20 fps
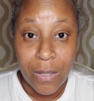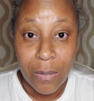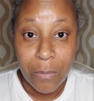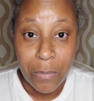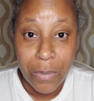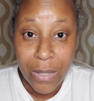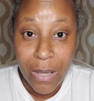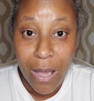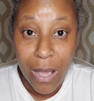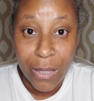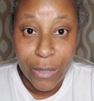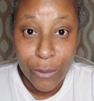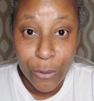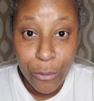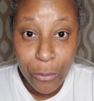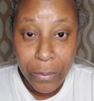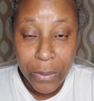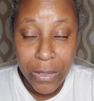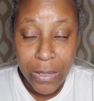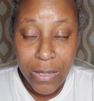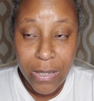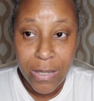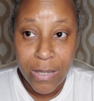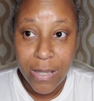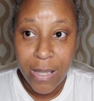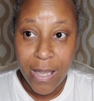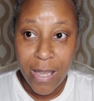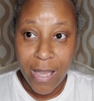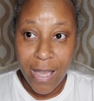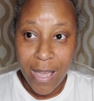beyond lupus.
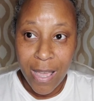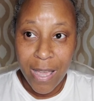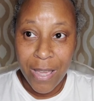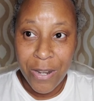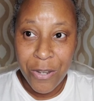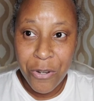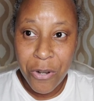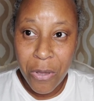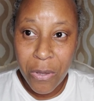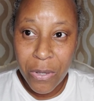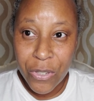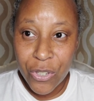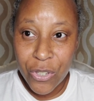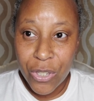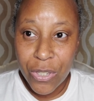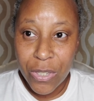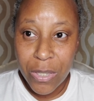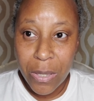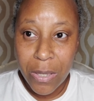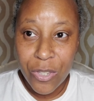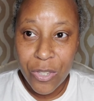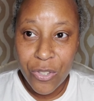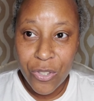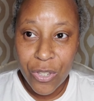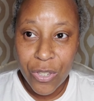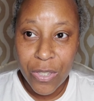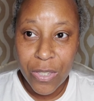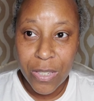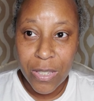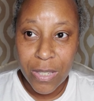And you know,
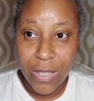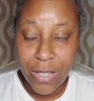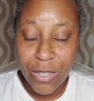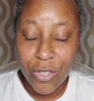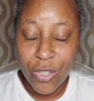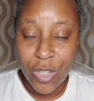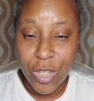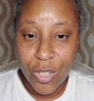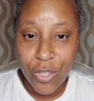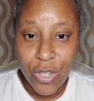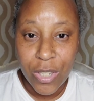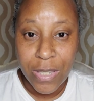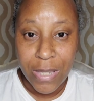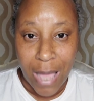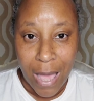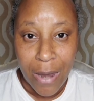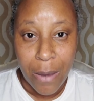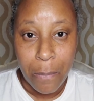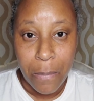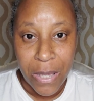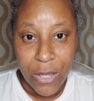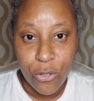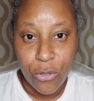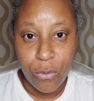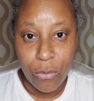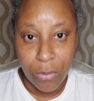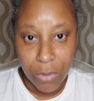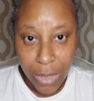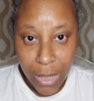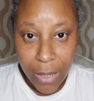it just kind of makes you
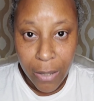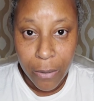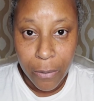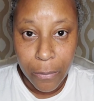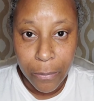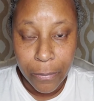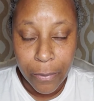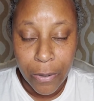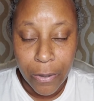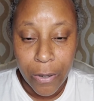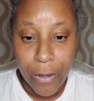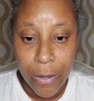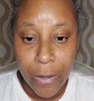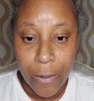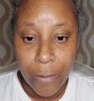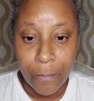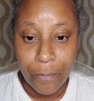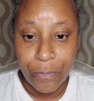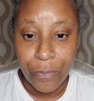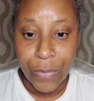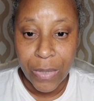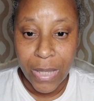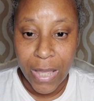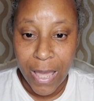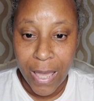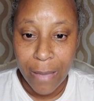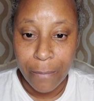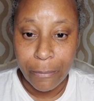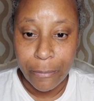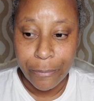think
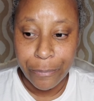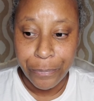that